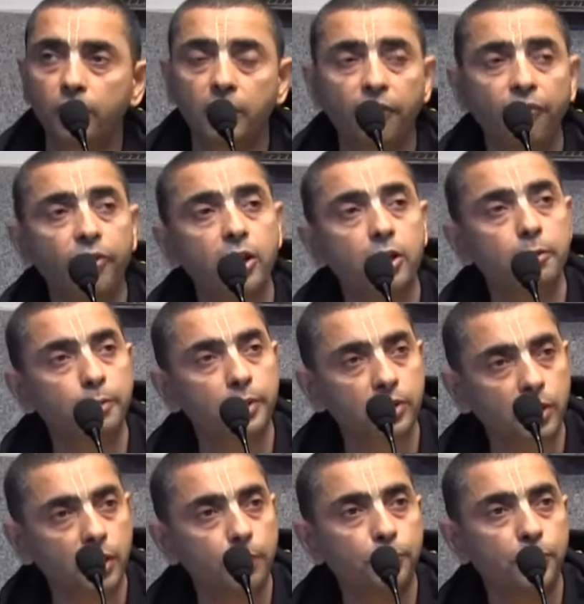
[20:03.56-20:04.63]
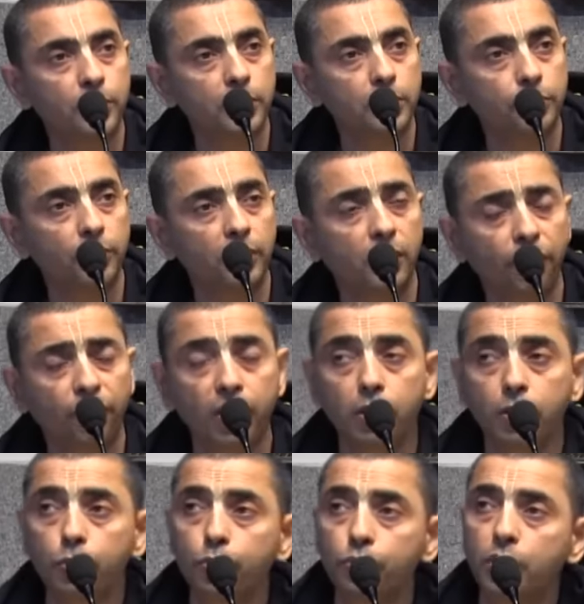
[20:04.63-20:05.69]
with different prescriptions, with
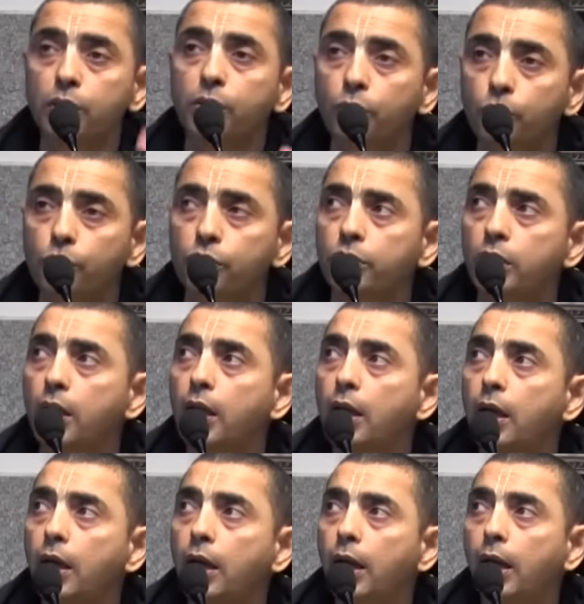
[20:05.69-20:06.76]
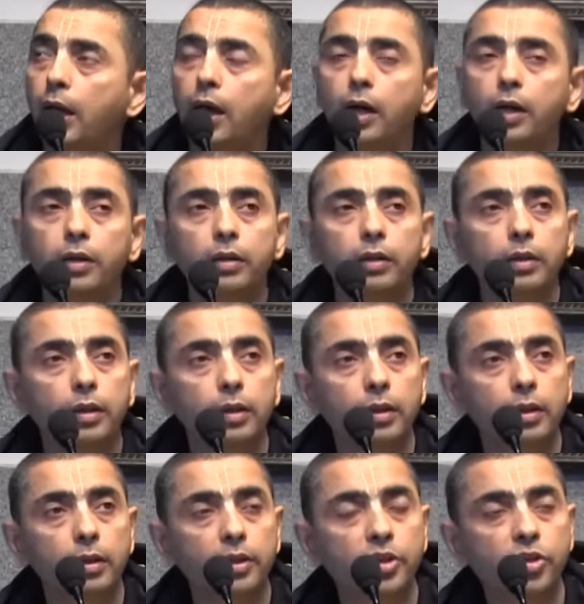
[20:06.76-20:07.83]
different do's and don'ts are
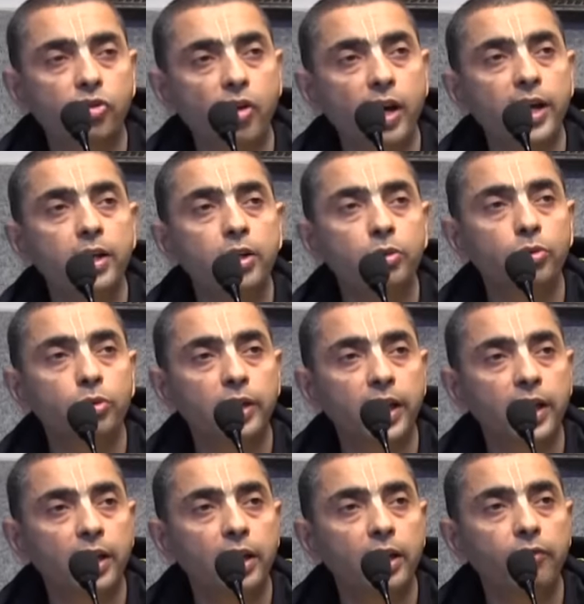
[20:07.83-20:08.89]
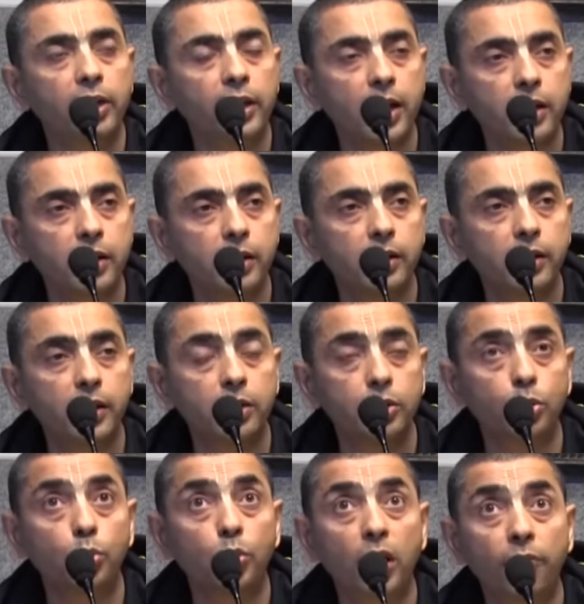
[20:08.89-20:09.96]
trying to take living
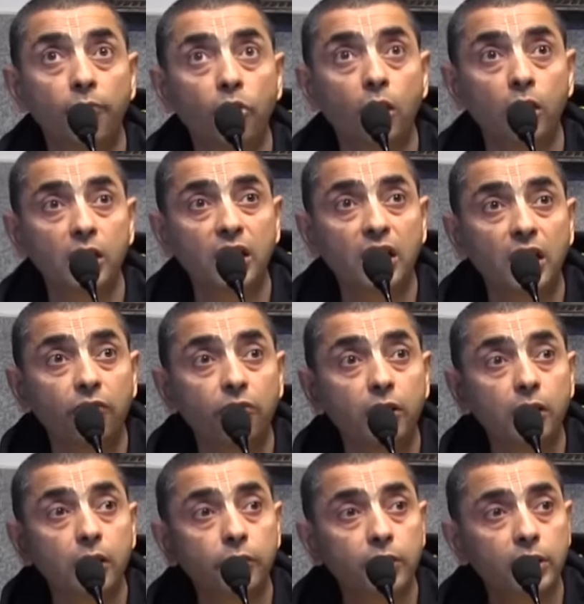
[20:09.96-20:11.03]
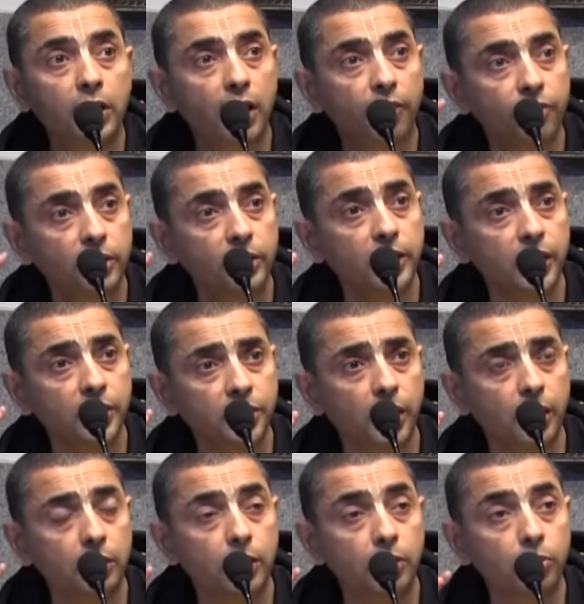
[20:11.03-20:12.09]
entities who have got covered with avidya
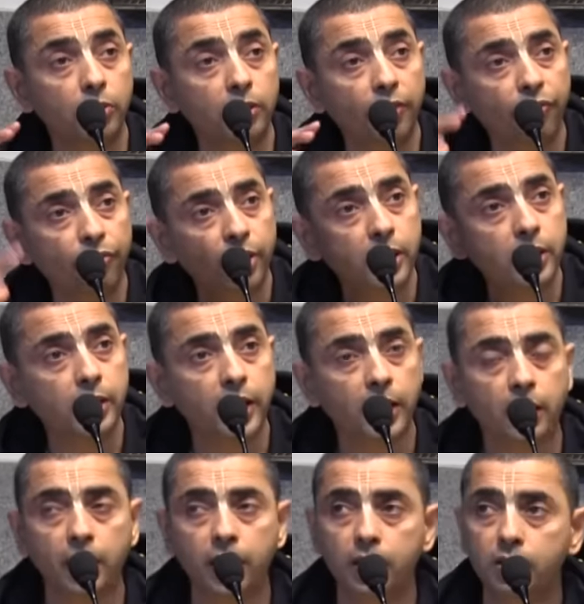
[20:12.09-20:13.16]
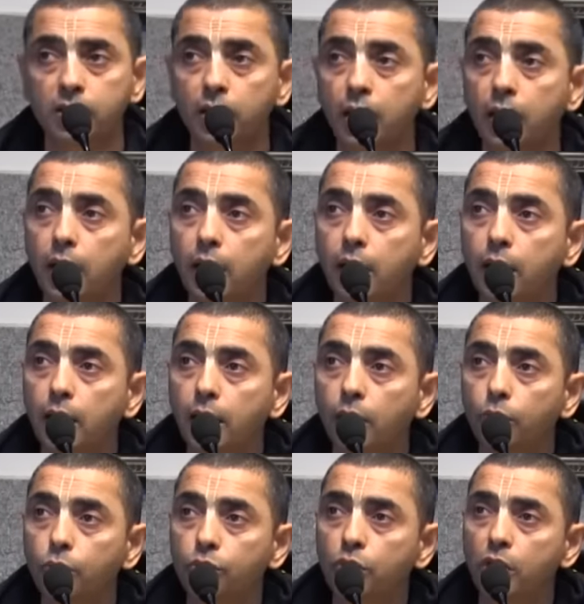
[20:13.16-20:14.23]
shakti to different degrees
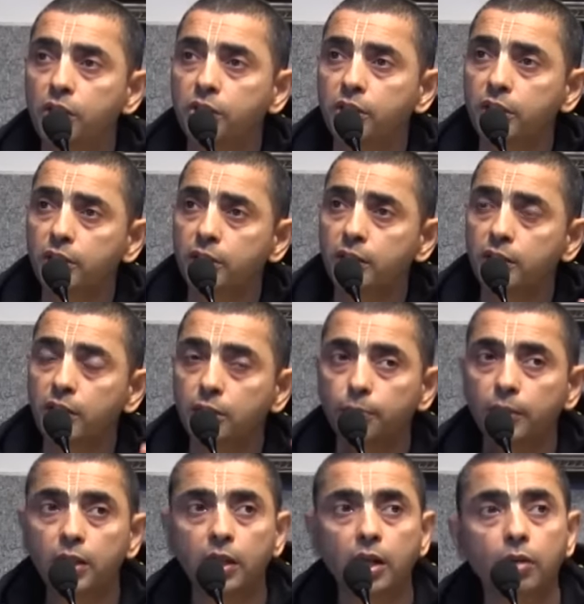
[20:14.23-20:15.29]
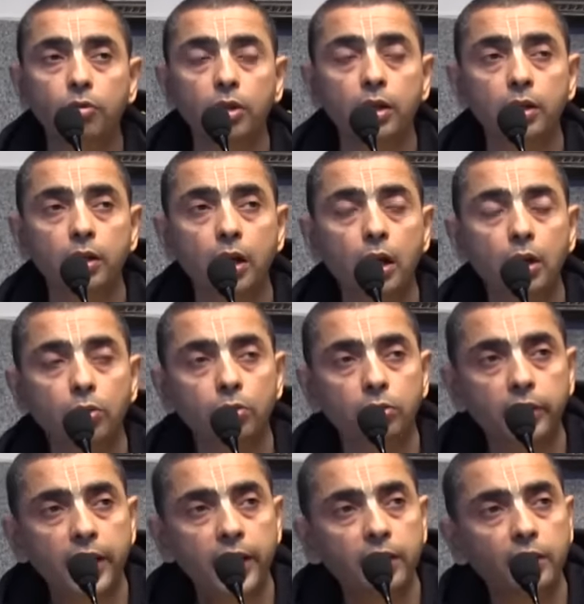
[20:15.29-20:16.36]
whose consciousness has been covered to
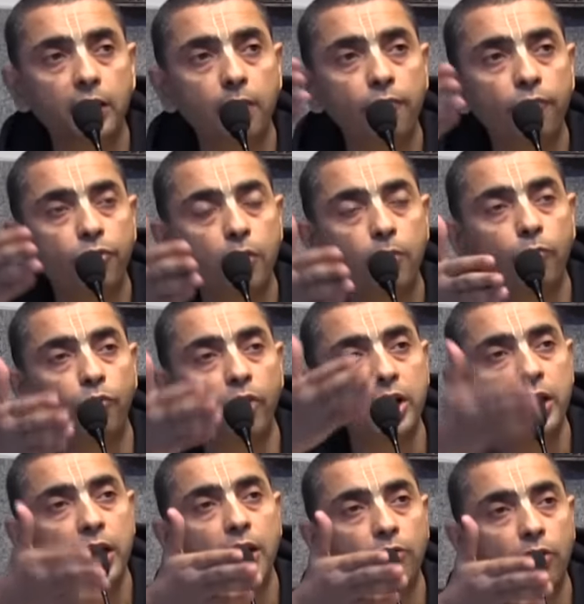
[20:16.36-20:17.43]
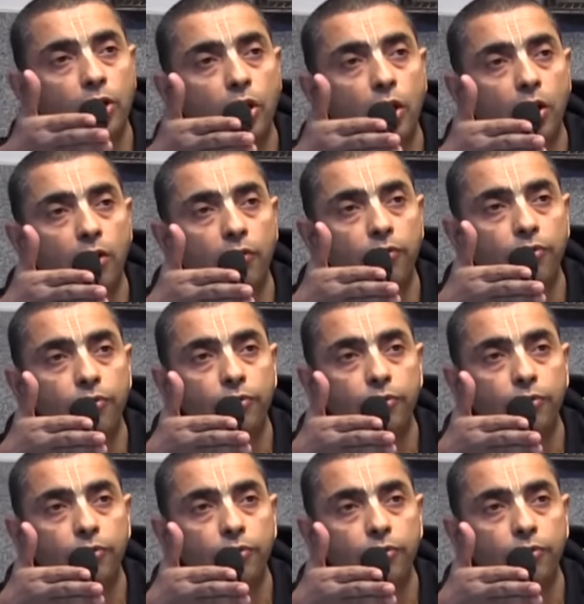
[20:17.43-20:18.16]
take them from one level of